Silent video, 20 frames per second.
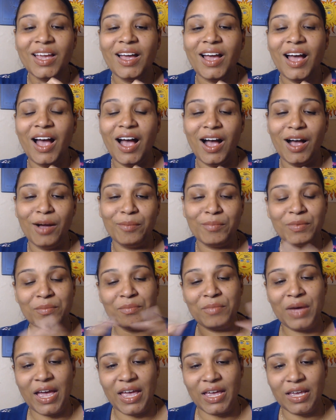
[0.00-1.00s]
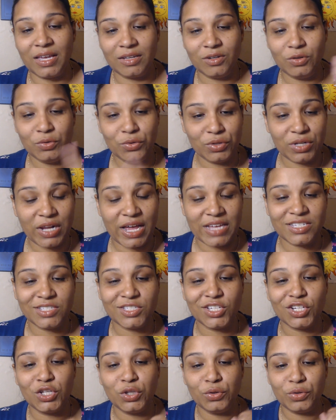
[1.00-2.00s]
um, my hoodoo classes
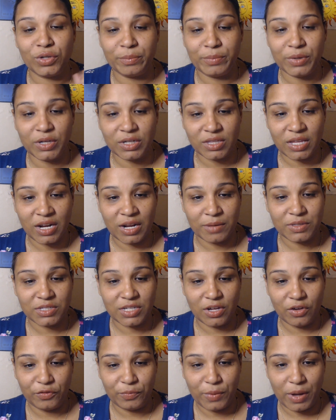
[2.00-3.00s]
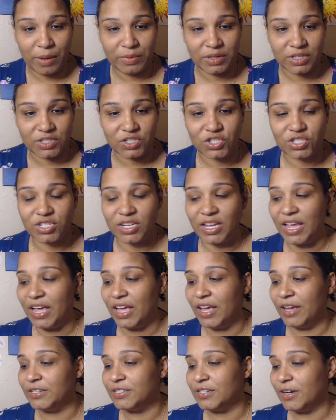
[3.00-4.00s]
include a book that i am self-published,
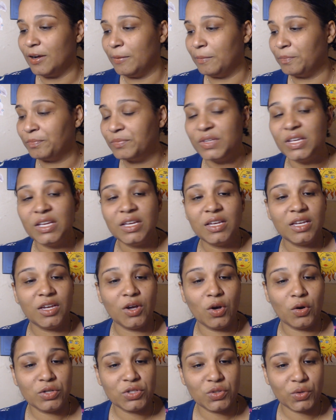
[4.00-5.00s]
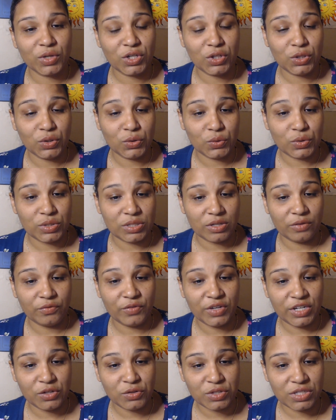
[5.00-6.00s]
and um, it also includes a
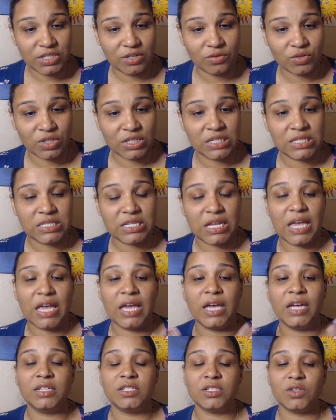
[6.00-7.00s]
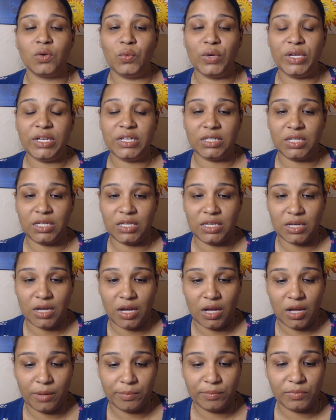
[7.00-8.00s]
video series and weekly
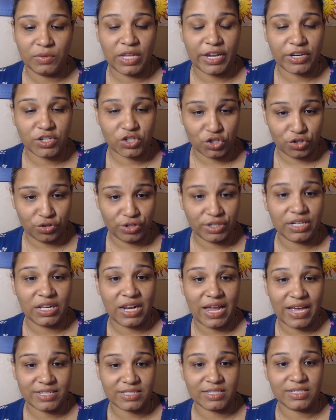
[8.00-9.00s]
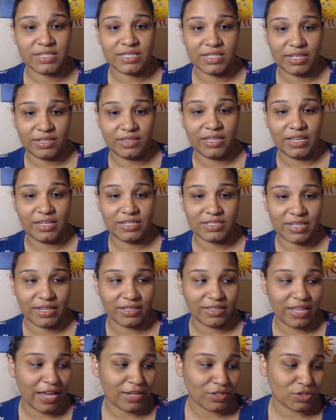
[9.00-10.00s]
um, lecturing classes and things like
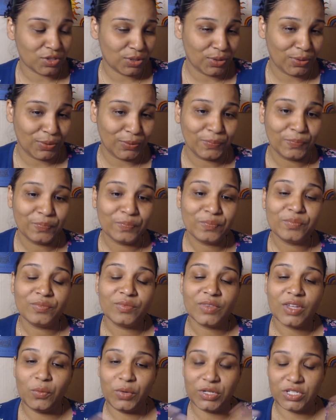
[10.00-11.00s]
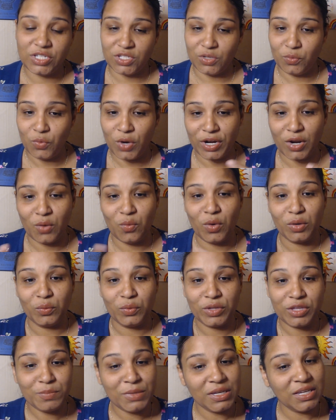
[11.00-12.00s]
that. So, which is a one-on-one -on -one
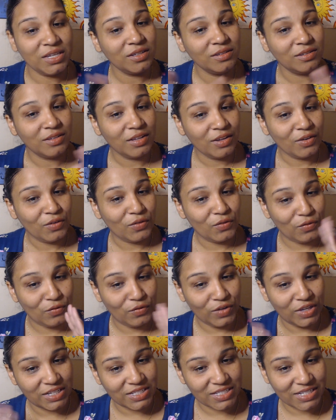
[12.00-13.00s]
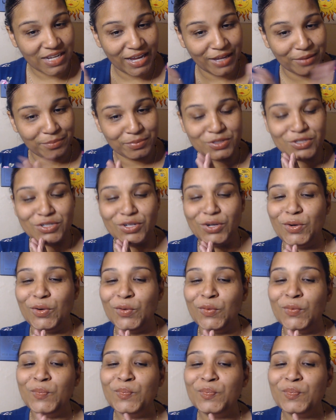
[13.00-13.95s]
with me via Skype. So,